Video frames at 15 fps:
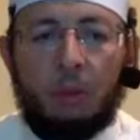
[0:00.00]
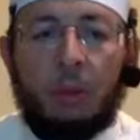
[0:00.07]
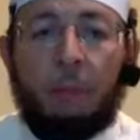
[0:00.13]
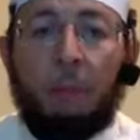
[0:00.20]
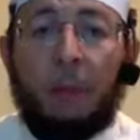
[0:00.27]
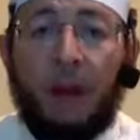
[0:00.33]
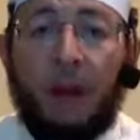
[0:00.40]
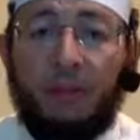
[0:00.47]
the
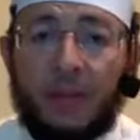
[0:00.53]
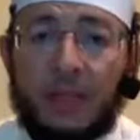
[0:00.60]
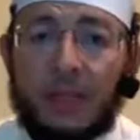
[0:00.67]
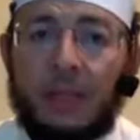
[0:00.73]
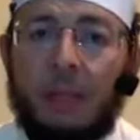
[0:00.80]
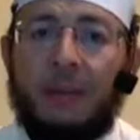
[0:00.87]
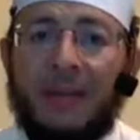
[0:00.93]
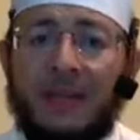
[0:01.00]
prophets
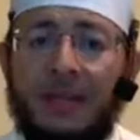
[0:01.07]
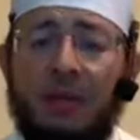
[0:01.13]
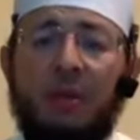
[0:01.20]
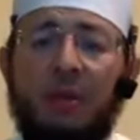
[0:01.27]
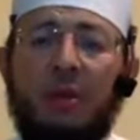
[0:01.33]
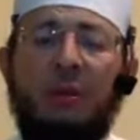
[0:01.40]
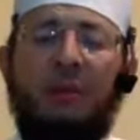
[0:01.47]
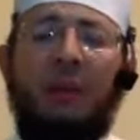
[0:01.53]
and the
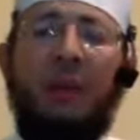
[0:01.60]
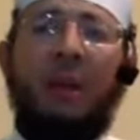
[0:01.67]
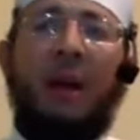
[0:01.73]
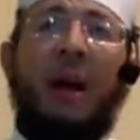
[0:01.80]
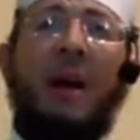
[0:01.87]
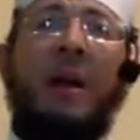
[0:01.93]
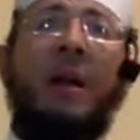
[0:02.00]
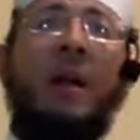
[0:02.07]
messengers of
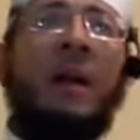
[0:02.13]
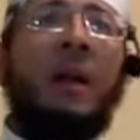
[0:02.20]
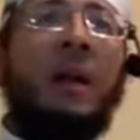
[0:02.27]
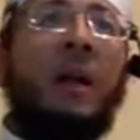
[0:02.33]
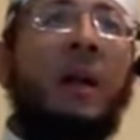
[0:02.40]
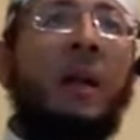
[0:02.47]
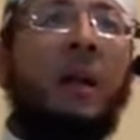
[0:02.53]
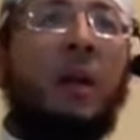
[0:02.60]
Allah,
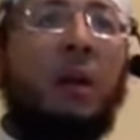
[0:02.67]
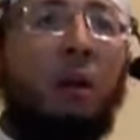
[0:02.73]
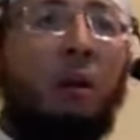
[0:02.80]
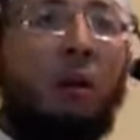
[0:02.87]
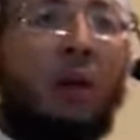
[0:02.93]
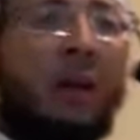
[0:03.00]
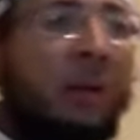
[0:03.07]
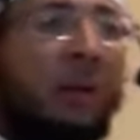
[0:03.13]

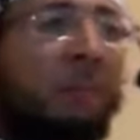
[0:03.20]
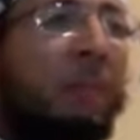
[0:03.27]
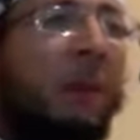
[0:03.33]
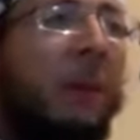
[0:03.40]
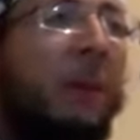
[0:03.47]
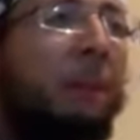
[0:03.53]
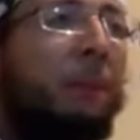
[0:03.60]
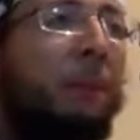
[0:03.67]
including
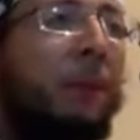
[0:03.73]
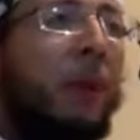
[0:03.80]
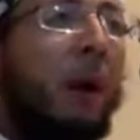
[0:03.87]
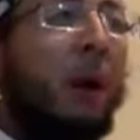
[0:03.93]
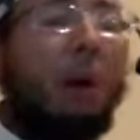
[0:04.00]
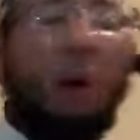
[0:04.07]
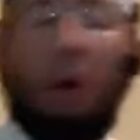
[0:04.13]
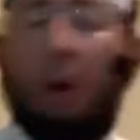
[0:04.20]
the,
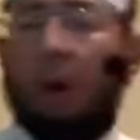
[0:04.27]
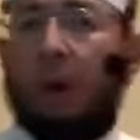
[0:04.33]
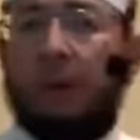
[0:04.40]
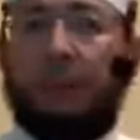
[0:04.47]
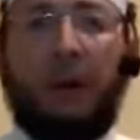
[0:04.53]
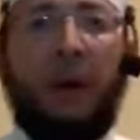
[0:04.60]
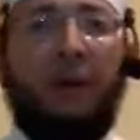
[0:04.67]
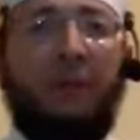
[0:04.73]
the, all the
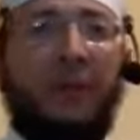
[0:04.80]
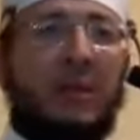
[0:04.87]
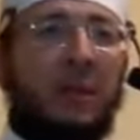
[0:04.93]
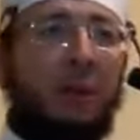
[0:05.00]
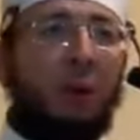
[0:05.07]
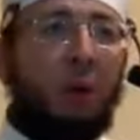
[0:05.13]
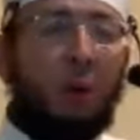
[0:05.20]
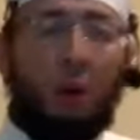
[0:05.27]
prophets
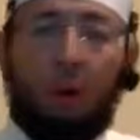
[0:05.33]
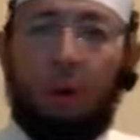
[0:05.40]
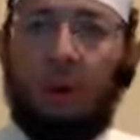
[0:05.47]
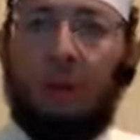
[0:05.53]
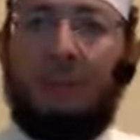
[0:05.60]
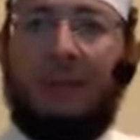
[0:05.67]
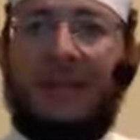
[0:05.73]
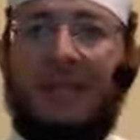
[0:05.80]
and all
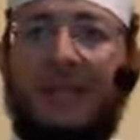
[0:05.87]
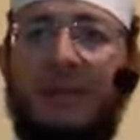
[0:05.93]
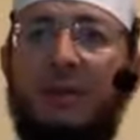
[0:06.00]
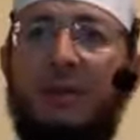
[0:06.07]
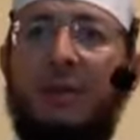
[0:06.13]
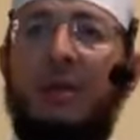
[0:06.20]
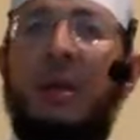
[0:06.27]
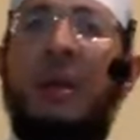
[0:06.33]
the
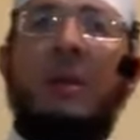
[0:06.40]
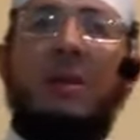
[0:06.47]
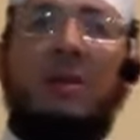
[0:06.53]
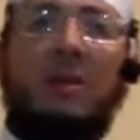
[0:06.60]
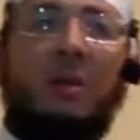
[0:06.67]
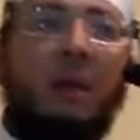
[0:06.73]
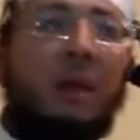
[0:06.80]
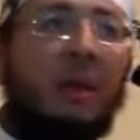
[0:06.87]
messengers,
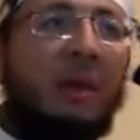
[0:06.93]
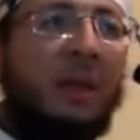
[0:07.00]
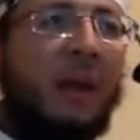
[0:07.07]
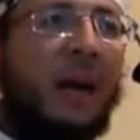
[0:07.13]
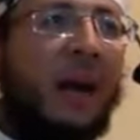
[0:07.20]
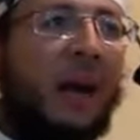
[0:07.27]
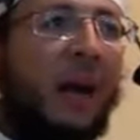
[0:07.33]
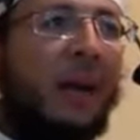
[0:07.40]
starting
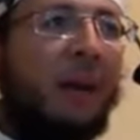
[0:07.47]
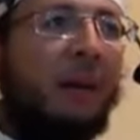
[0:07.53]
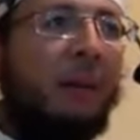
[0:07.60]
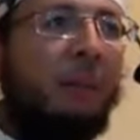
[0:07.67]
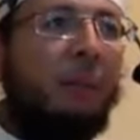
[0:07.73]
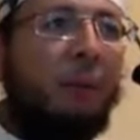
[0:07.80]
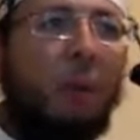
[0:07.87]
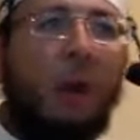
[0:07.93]

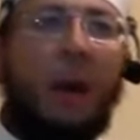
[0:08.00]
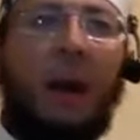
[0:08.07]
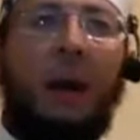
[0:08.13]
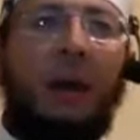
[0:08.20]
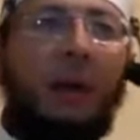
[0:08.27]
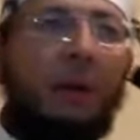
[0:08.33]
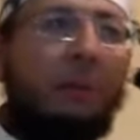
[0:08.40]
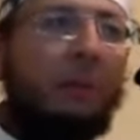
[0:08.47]
Adam, Noah,
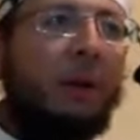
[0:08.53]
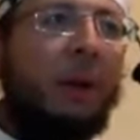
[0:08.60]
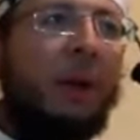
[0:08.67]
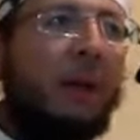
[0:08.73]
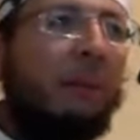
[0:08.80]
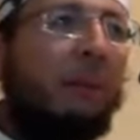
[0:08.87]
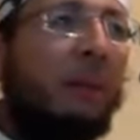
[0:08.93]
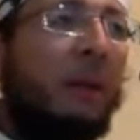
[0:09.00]

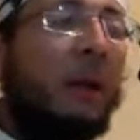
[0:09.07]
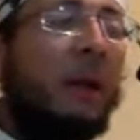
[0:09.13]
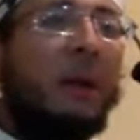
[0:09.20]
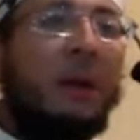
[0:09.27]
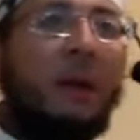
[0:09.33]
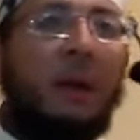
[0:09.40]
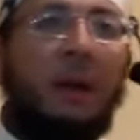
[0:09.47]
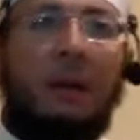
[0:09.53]
Abraham,
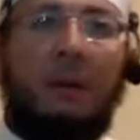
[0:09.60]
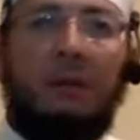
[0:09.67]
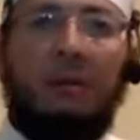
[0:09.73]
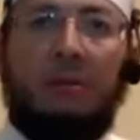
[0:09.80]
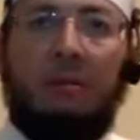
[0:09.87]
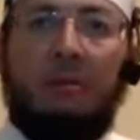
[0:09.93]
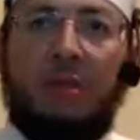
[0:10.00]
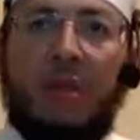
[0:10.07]
uh,
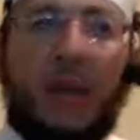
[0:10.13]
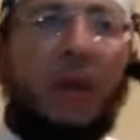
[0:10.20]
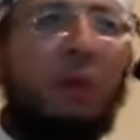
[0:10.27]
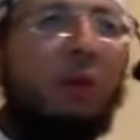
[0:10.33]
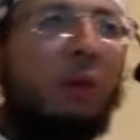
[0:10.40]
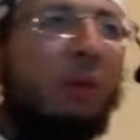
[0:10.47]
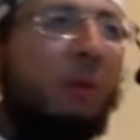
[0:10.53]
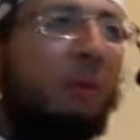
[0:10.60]

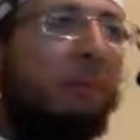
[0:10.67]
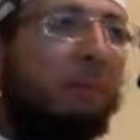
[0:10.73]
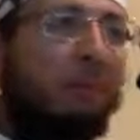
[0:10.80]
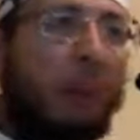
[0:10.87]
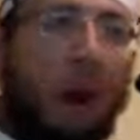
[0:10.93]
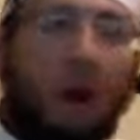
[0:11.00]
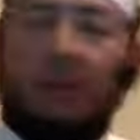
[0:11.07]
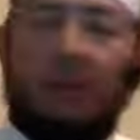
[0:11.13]
Jacob,
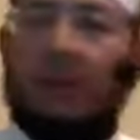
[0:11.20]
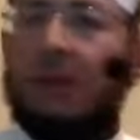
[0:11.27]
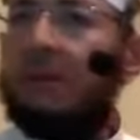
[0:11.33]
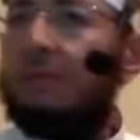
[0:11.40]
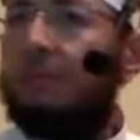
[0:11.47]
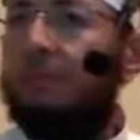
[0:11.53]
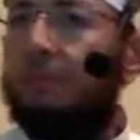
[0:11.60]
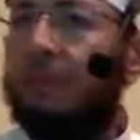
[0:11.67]

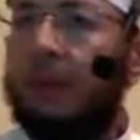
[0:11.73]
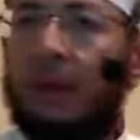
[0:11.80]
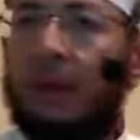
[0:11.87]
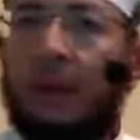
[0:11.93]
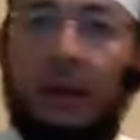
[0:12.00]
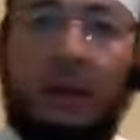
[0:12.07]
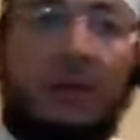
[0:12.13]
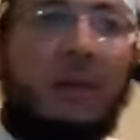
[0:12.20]
Moses,
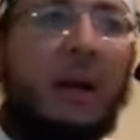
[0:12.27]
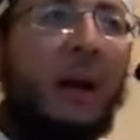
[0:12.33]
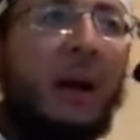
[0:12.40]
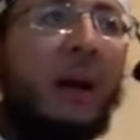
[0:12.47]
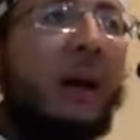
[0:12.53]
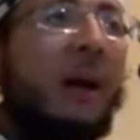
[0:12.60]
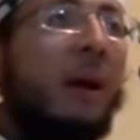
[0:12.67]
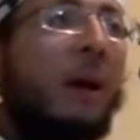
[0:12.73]

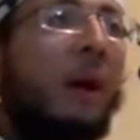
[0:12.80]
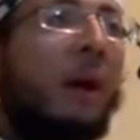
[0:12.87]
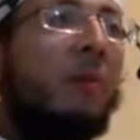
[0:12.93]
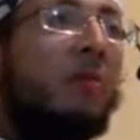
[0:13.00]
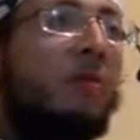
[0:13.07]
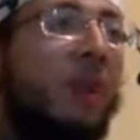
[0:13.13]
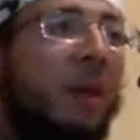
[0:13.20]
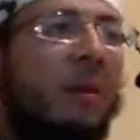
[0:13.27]
Isaac,
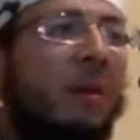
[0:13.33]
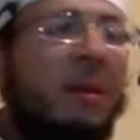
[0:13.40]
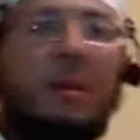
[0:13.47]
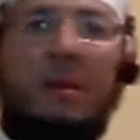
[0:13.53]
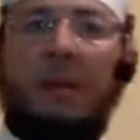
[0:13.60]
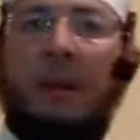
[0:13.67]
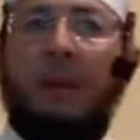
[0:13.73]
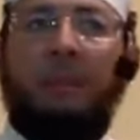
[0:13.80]

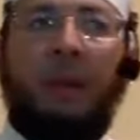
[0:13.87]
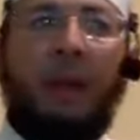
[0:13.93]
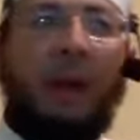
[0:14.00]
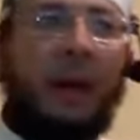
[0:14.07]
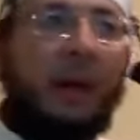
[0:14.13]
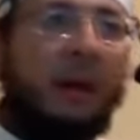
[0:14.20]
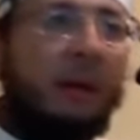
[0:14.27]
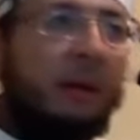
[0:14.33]
Jesus,
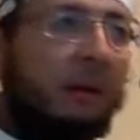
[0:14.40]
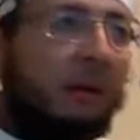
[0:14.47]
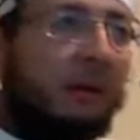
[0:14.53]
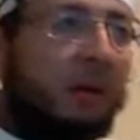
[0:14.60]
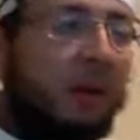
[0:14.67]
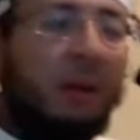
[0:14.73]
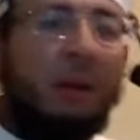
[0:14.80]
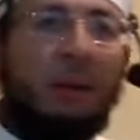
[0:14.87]
and
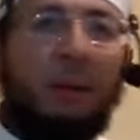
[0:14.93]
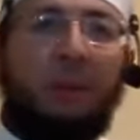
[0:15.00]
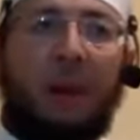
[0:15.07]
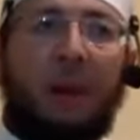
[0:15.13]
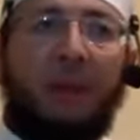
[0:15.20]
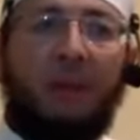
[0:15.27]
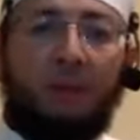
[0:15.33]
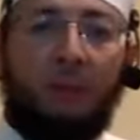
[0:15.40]
till the
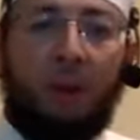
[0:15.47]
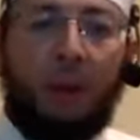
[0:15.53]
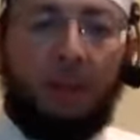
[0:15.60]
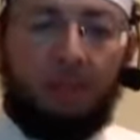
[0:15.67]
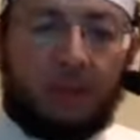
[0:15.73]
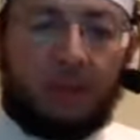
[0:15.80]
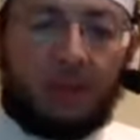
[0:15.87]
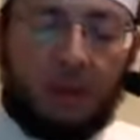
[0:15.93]
Prophet
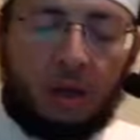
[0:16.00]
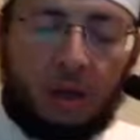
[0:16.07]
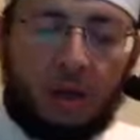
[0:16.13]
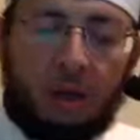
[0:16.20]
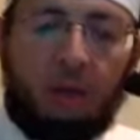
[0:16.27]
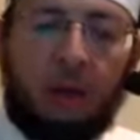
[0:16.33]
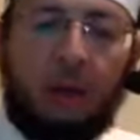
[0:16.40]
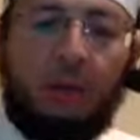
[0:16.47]
Muhammad
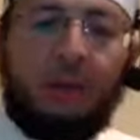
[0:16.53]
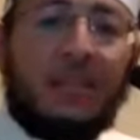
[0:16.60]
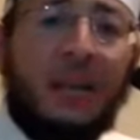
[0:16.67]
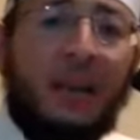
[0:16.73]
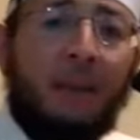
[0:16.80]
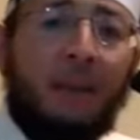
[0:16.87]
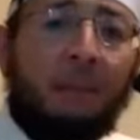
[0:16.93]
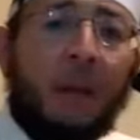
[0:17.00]
sallallahu alaihi
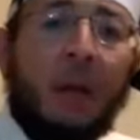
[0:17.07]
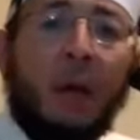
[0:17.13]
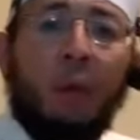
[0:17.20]
wasallam.